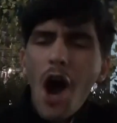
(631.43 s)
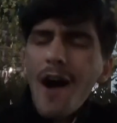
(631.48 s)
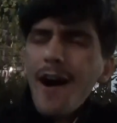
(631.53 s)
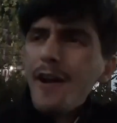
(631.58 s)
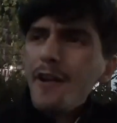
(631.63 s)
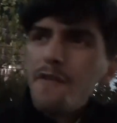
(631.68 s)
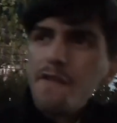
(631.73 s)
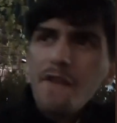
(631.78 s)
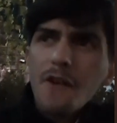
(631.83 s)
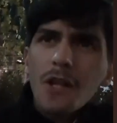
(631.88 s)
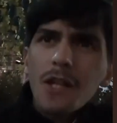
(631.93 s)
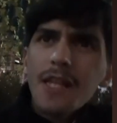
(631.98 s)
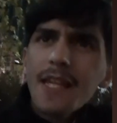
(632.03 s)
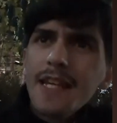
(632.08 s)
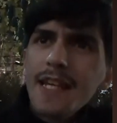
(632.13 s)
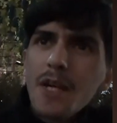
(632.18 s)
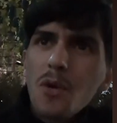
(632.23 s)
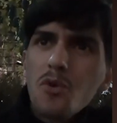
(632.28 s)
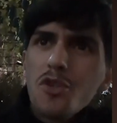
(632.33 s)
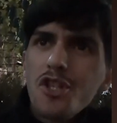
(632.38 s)
I felt
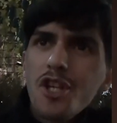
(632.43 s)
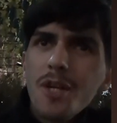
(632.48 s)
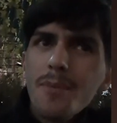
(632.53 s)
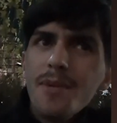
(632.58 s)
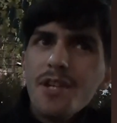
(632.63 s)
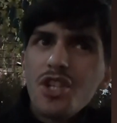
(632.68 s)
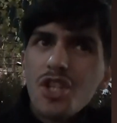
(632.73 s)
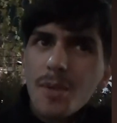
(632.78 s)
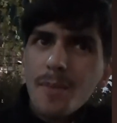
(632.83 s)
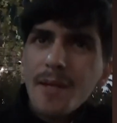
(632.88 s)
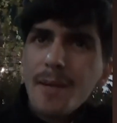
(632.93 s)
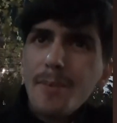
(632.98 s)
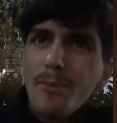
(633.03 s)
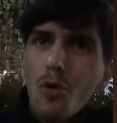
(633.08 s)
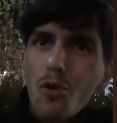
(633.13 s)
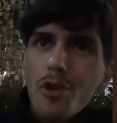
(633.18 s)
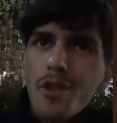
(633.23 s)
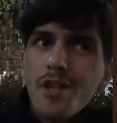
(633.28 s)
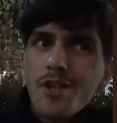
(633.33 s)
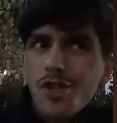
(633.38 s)
like it was going to be something
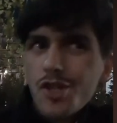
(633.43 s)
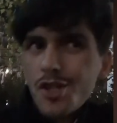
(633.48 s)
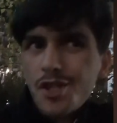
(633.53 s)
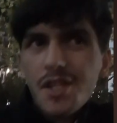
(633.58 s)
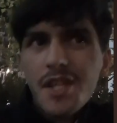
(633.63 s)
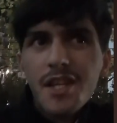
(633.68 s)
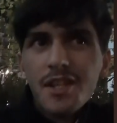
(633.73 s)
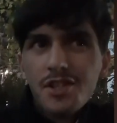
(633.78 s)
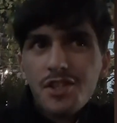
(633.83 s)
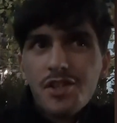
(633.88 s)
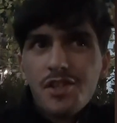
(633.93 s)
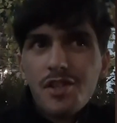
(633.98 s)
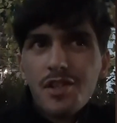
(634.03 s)
more than just this.